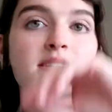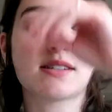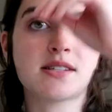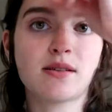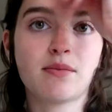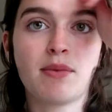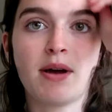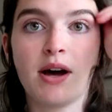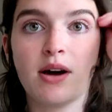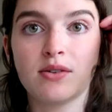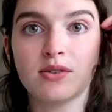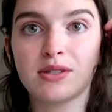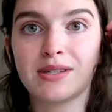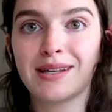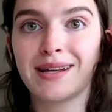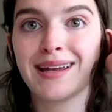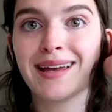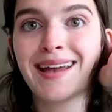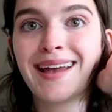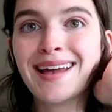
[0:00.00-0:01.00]
since I'm house
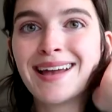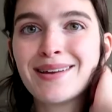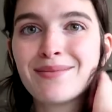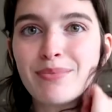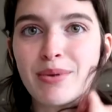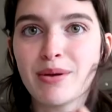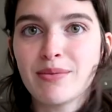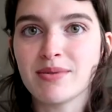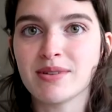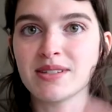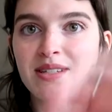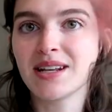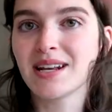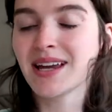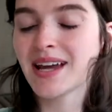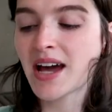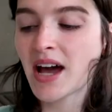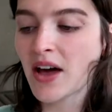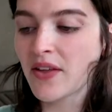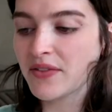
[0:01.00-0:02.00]
sitting and
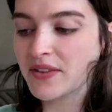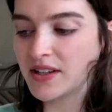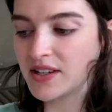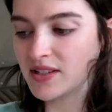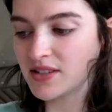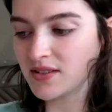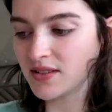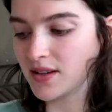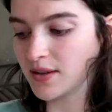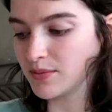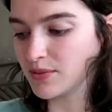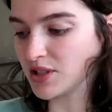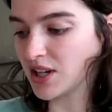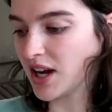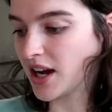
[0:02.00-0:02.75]
babysitting at the same